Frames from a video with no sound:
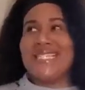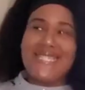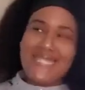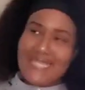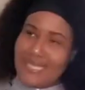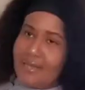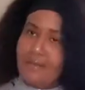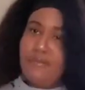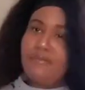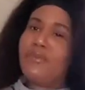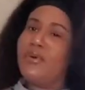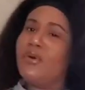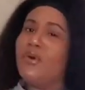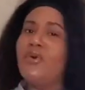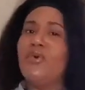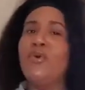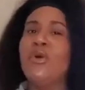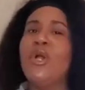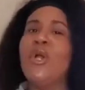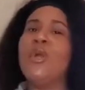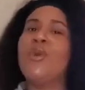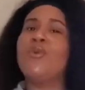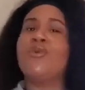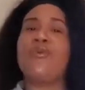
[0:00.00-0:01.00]

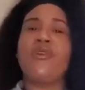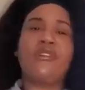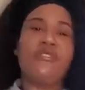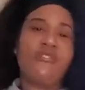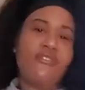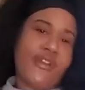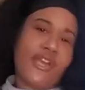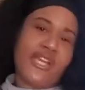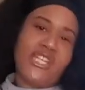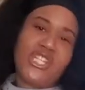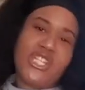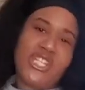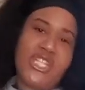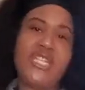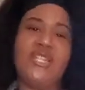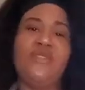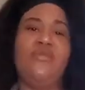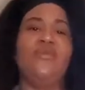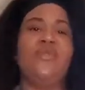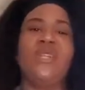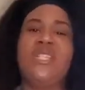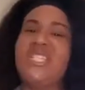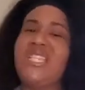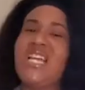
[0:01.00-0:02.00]
simple, refreshing,
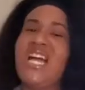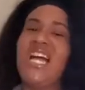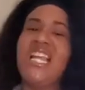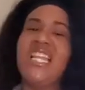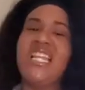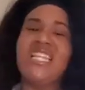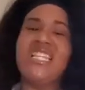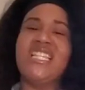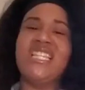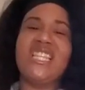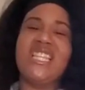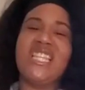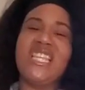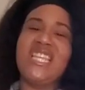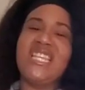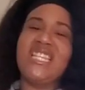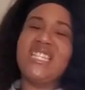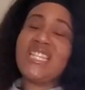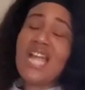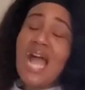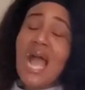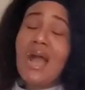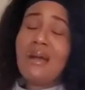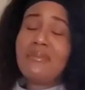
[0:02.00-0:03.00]
and restyling to these
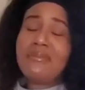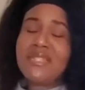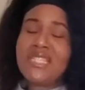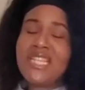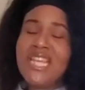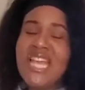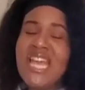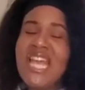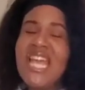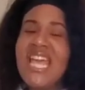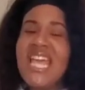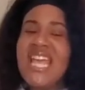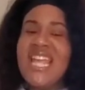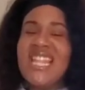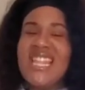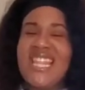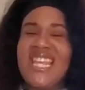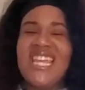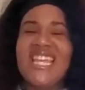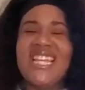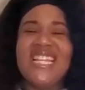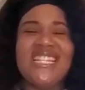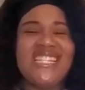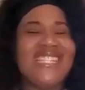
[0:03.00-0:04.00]
tops,
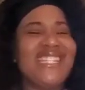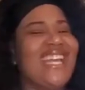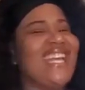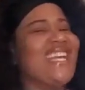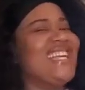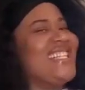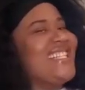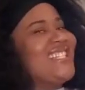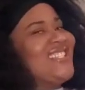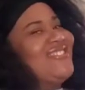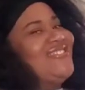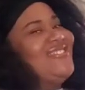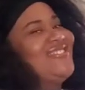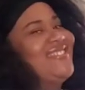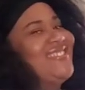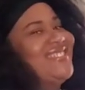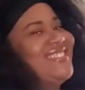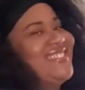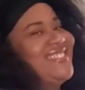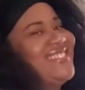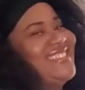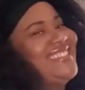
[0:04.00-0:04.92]
then stay tuned.